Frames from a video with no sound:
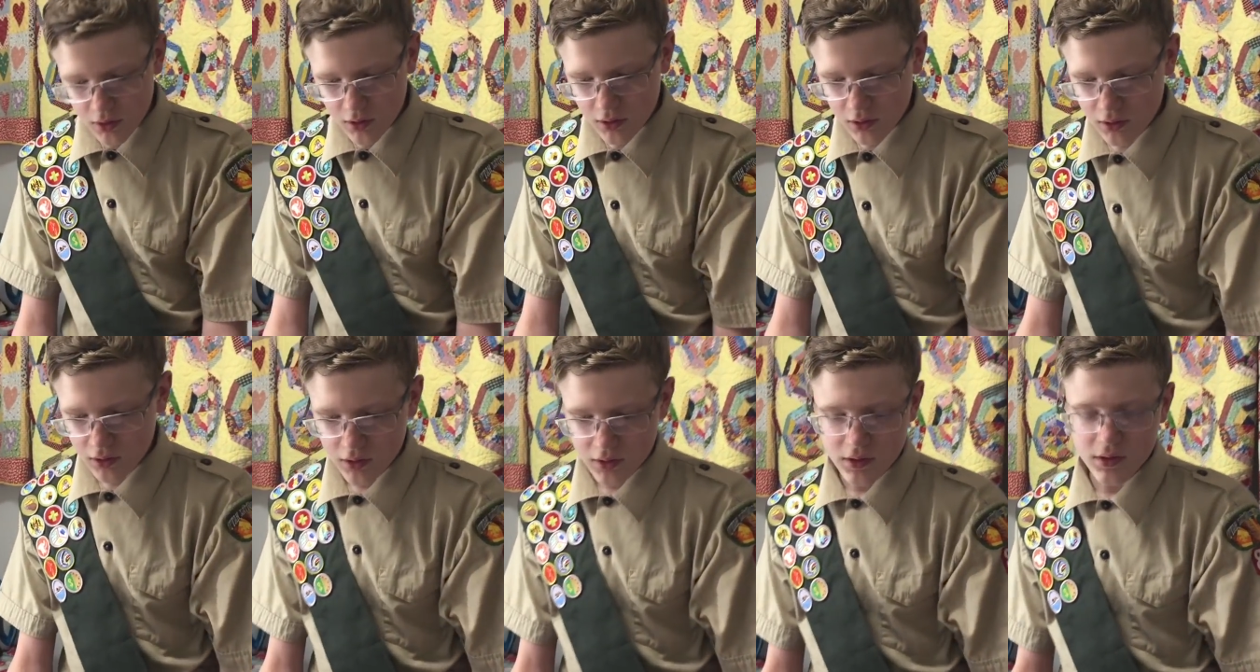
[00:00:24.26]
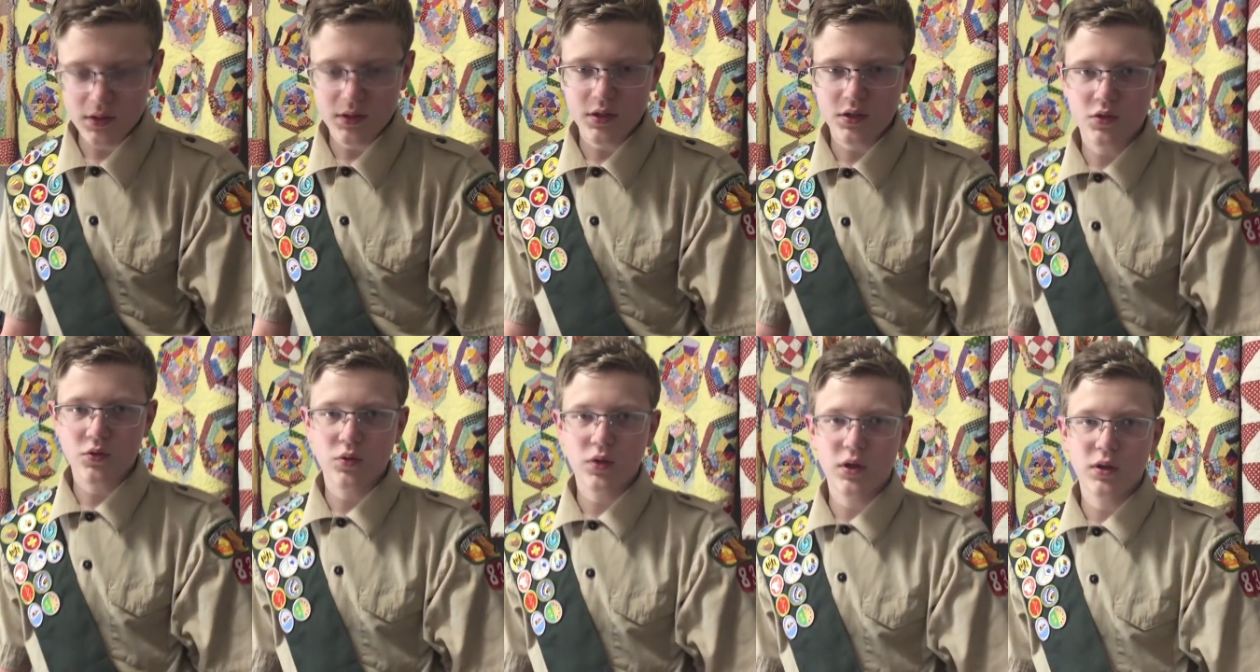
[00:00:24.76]
and this is a
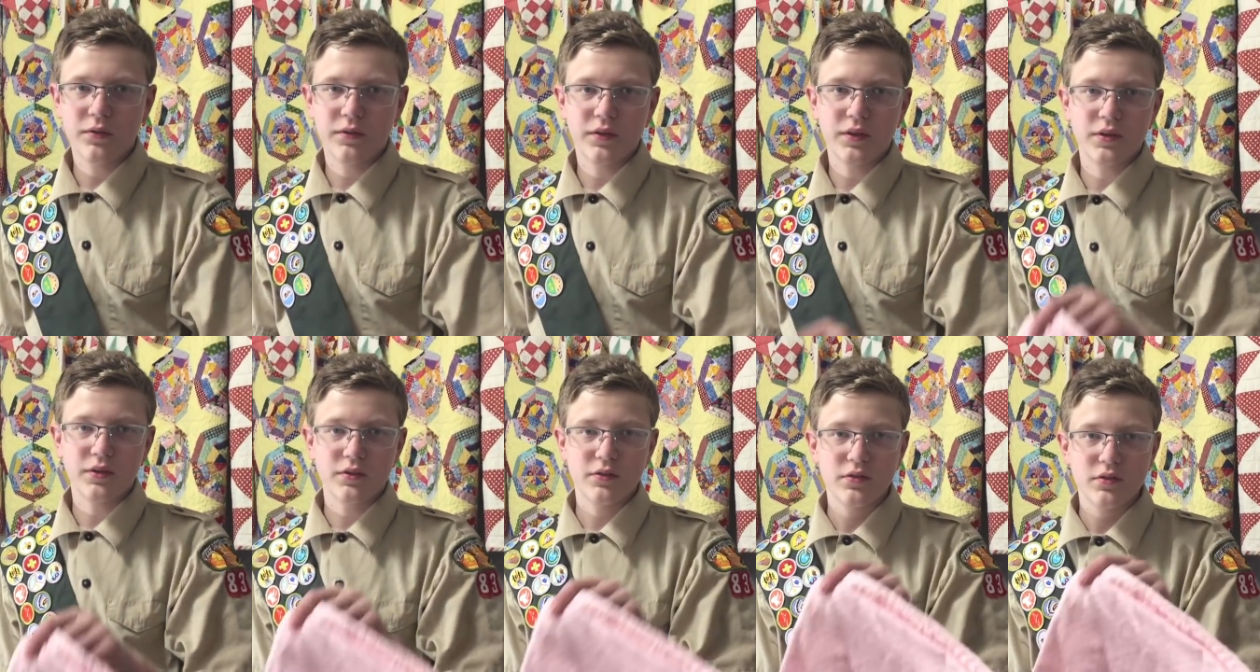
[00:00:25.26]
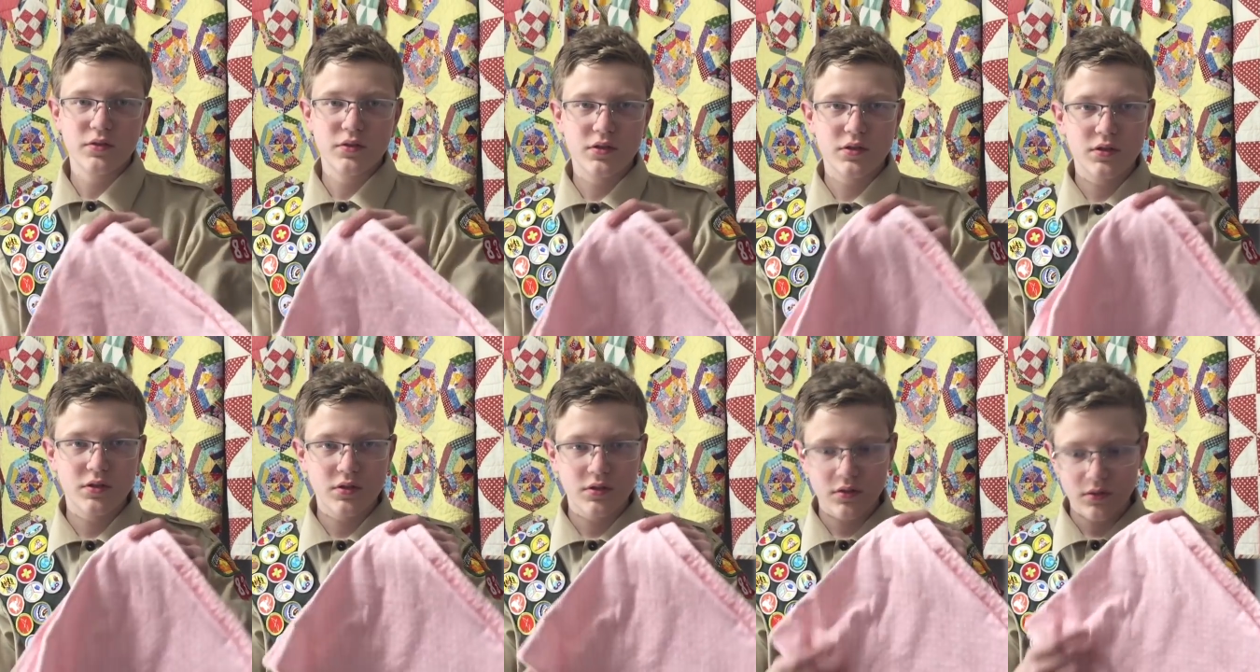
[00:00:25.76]

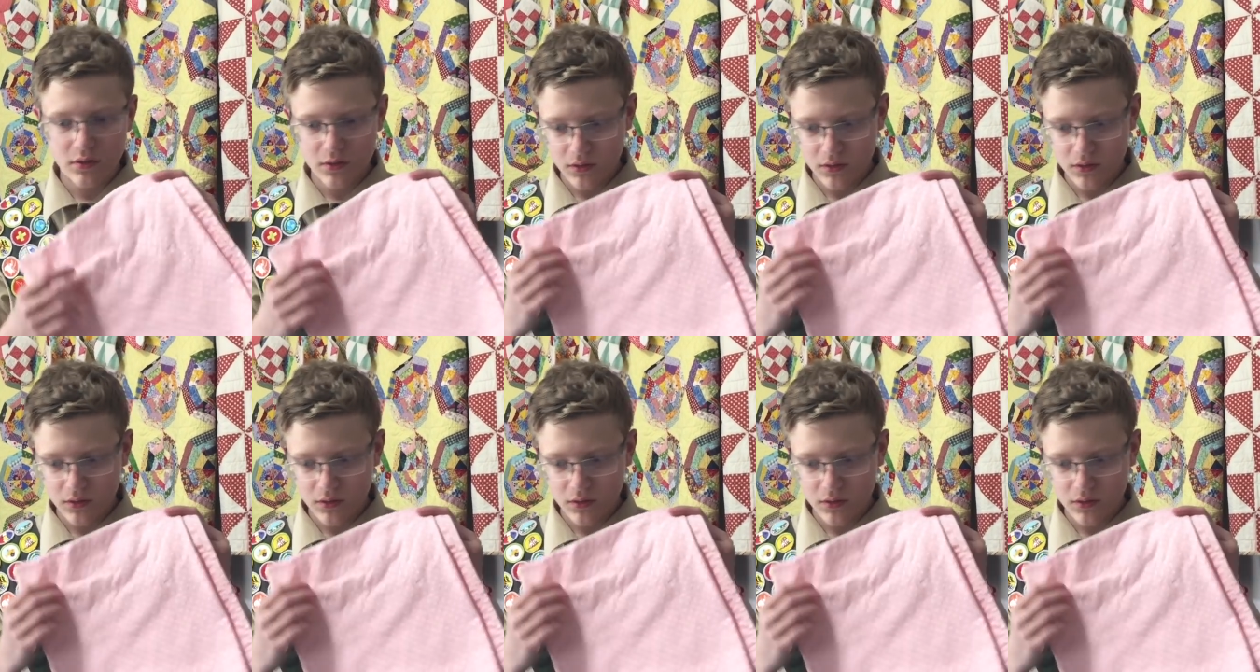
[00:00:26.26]
12-inch.